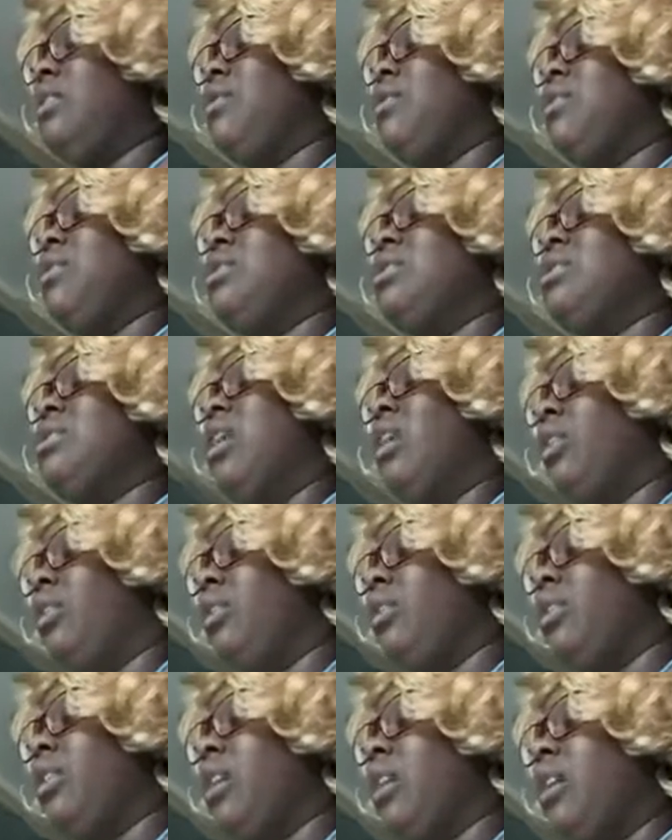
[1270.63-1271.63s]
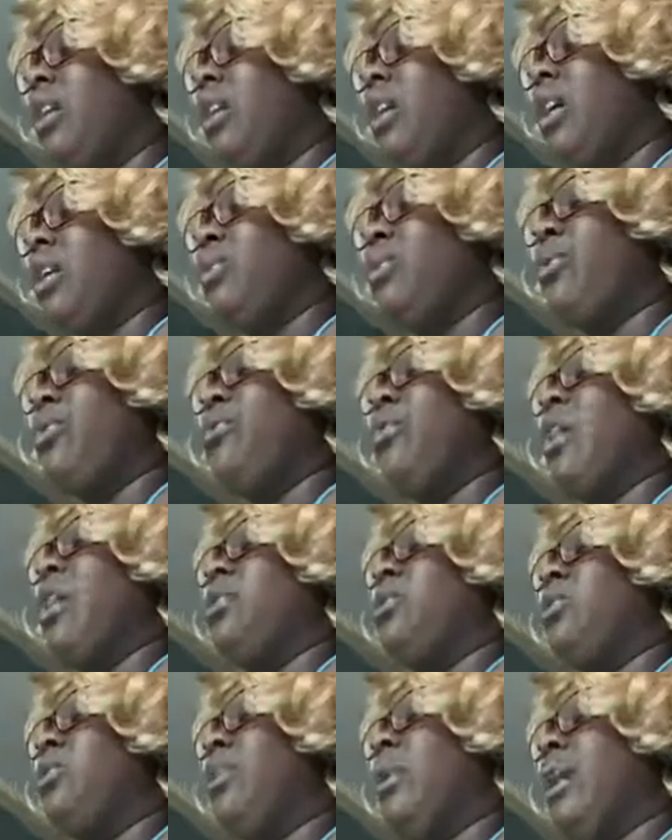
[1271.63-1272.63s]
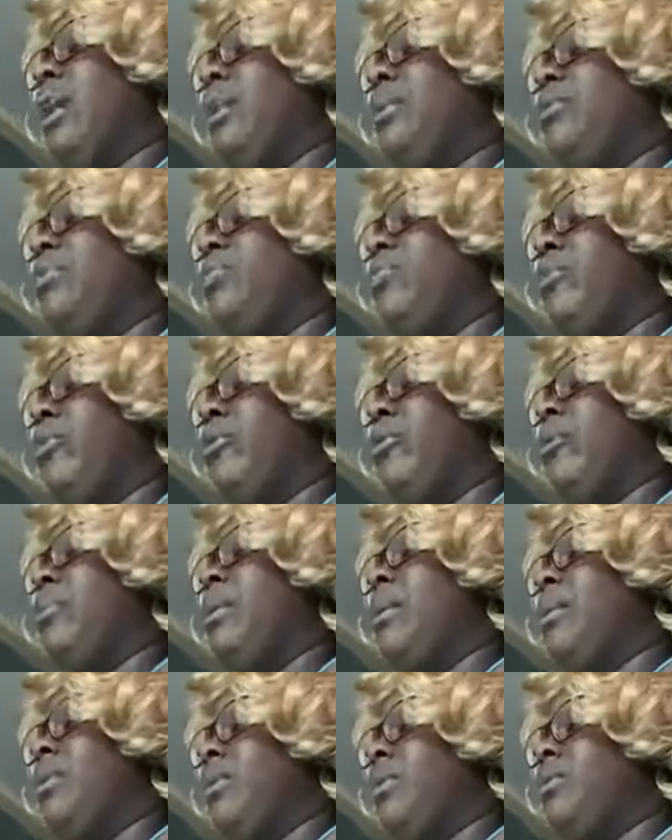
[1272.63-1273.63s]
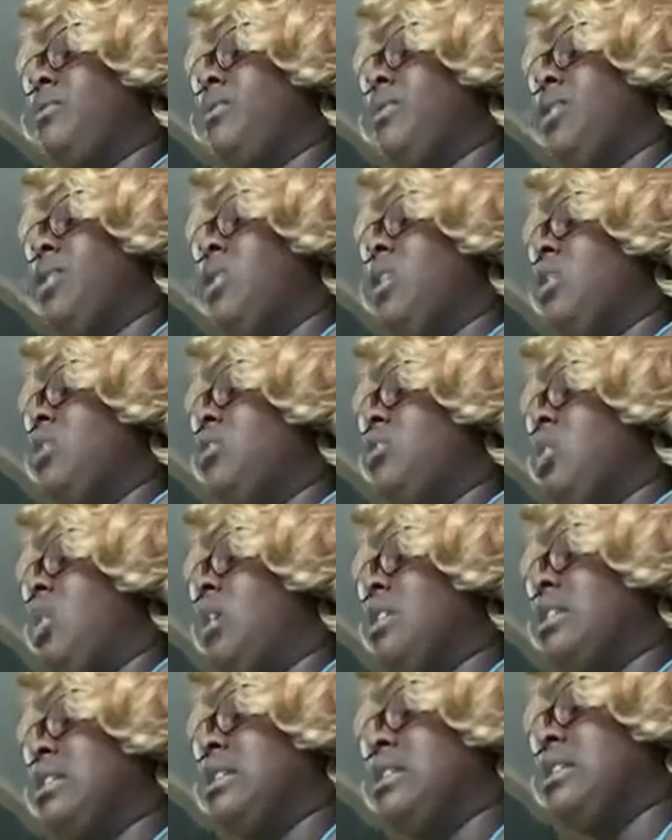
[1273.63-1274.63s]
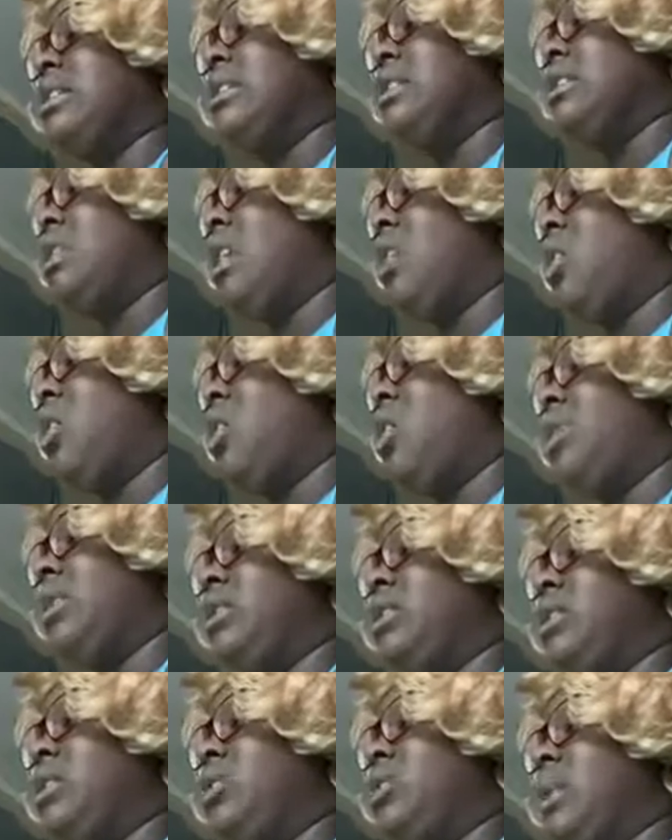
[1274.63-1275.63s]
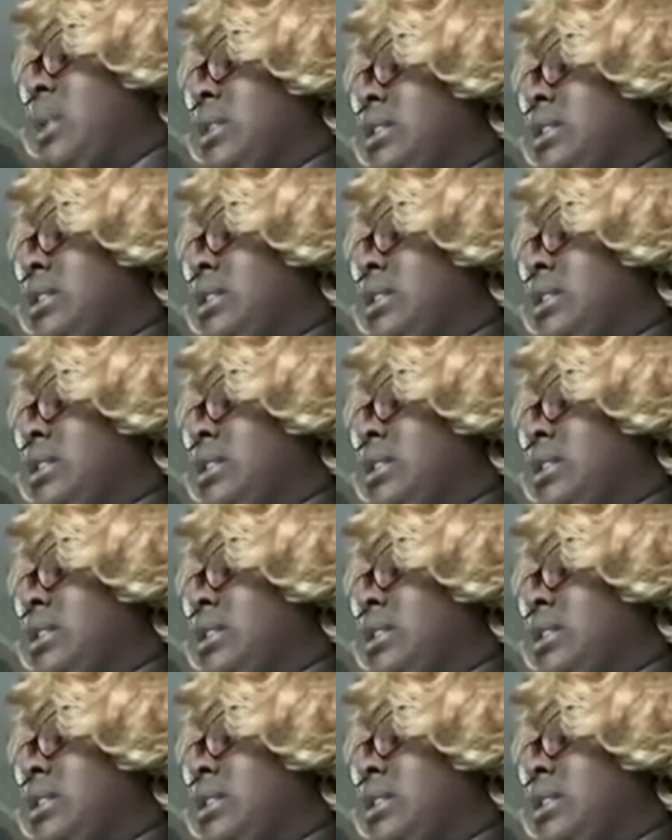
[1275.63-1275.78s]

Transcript: in yourself, and you will find a way. But remember, darkness does not always equate